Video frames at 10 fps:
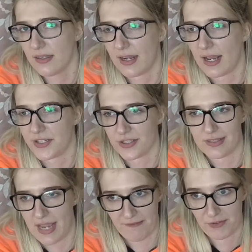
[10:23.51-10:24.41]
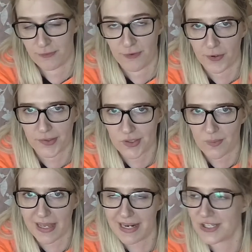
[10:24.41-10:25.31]
that I just have to focus all
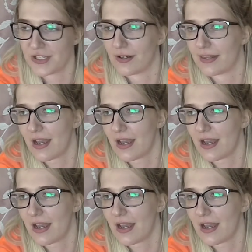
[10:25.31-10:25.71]
my energy on